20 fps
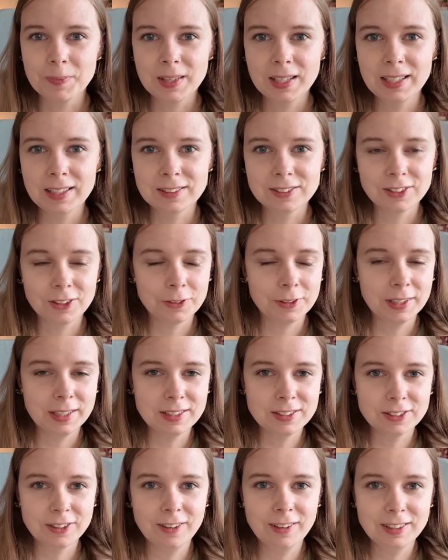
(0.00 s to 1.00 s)
It's already
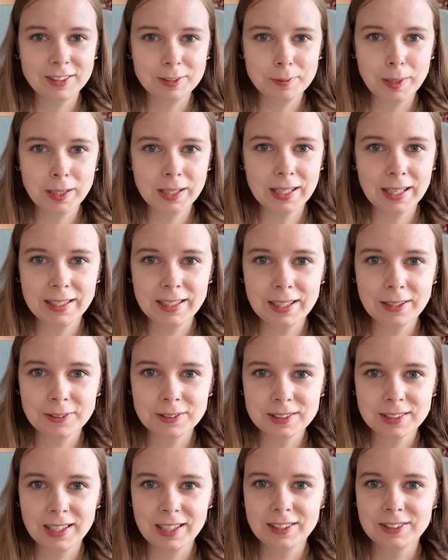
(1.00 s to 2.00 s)
starting to be light
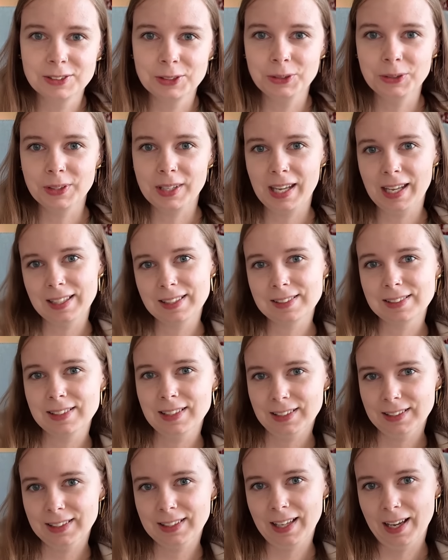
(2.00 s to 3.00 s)
outside, so you can't see
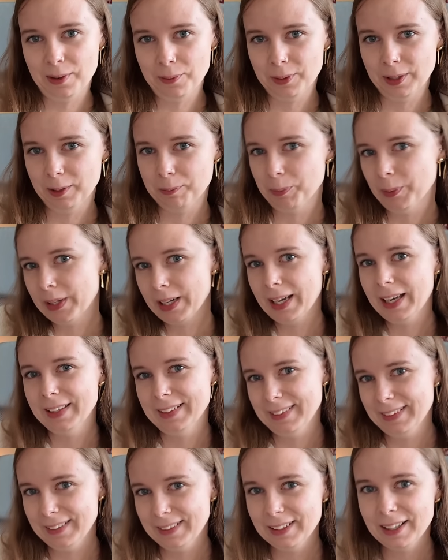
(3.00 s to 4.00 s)
it that well, but
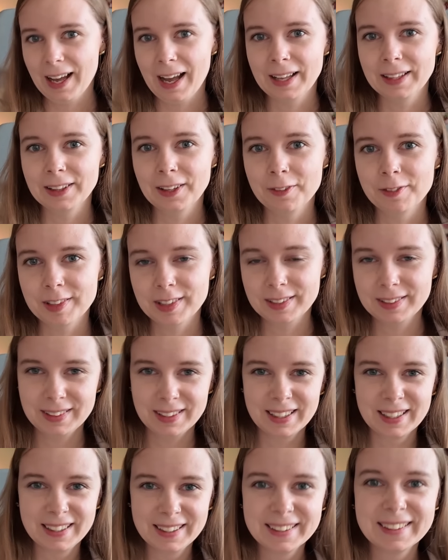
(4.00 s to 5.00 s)
I love it.
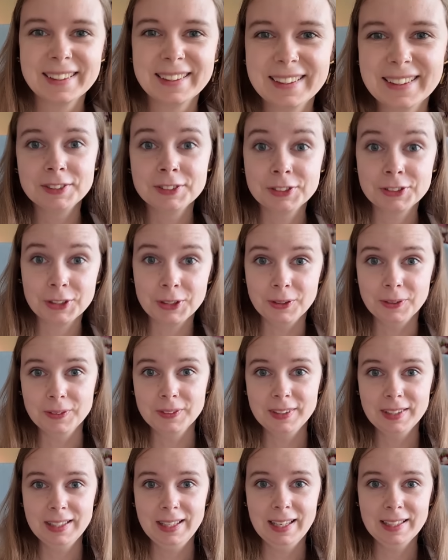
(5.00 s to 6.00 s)
So
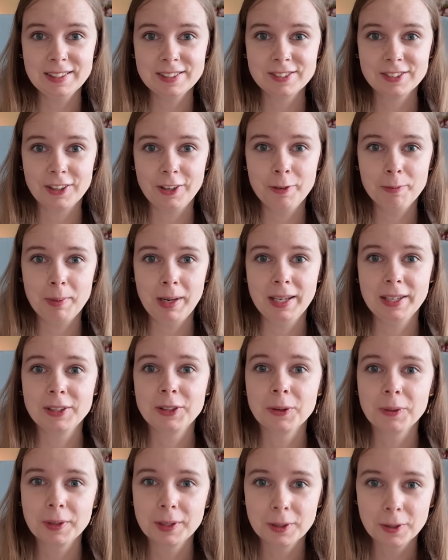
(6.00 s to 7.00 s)
let's start by
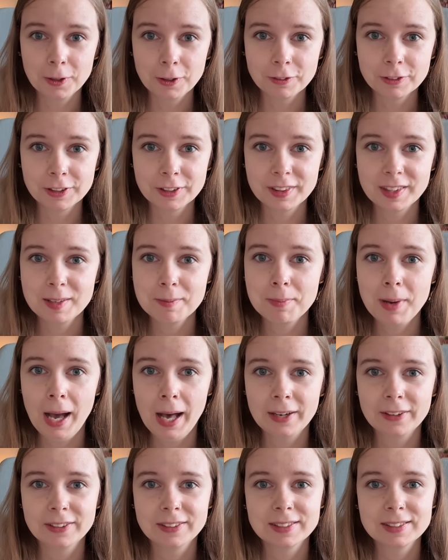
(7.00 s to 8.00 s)
going over the
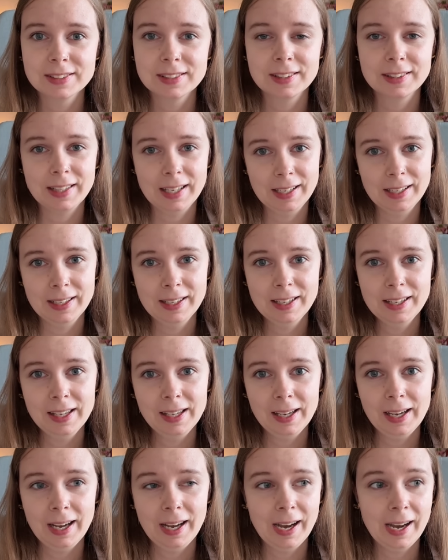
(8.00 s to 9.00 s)
patterns that
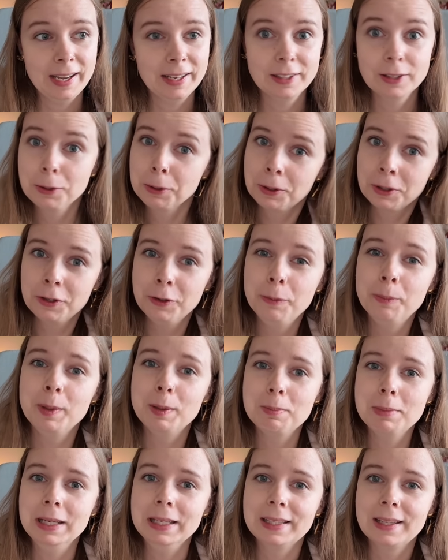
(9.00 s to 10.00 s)
I could be
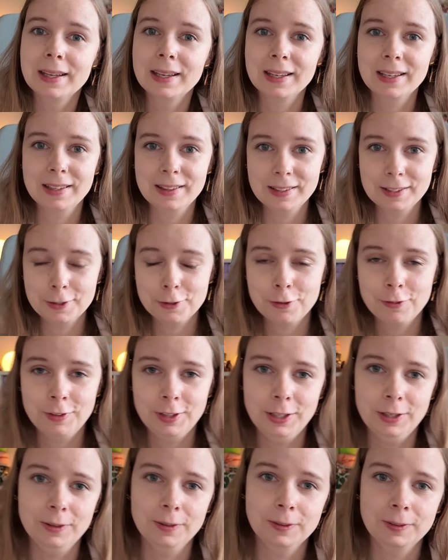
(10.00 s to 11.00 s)
making in this
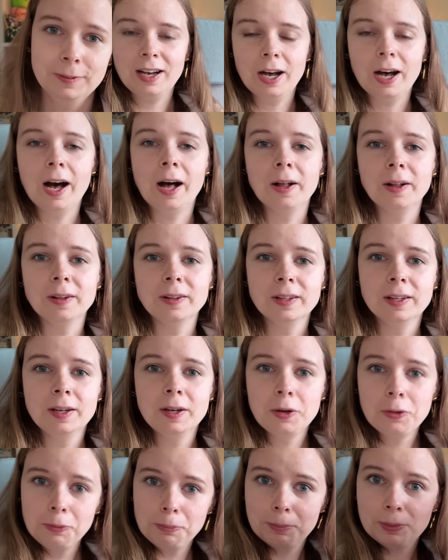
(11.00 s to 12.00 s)
video. I'll
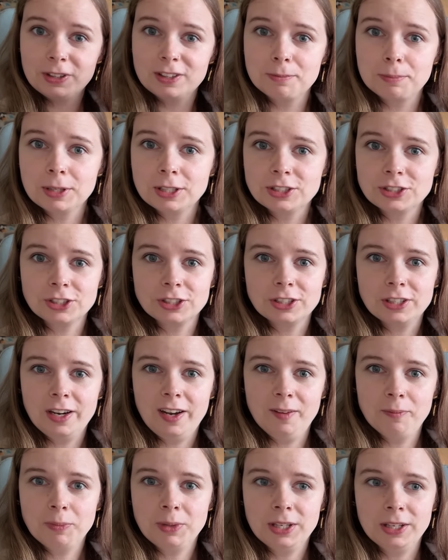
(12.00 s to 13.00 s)
put a picture
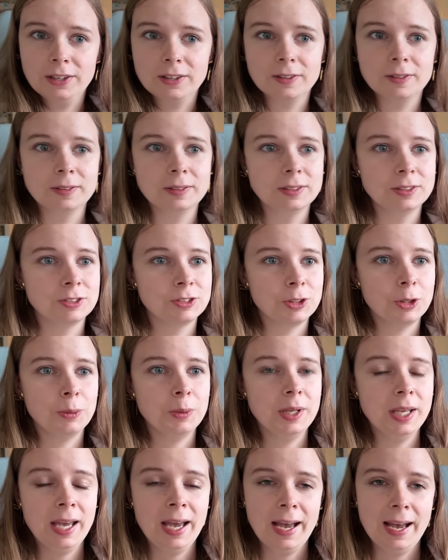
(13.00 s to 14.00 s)
up here. So
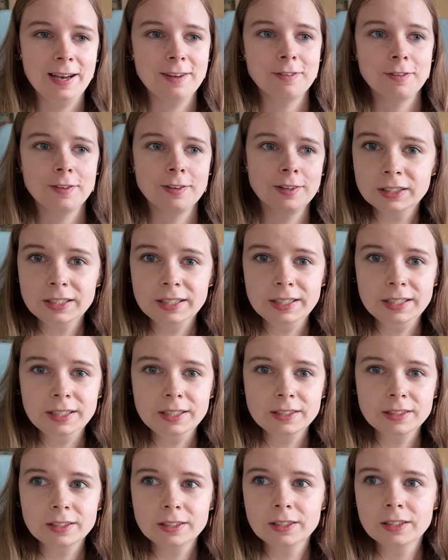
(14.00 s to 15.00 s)
we have the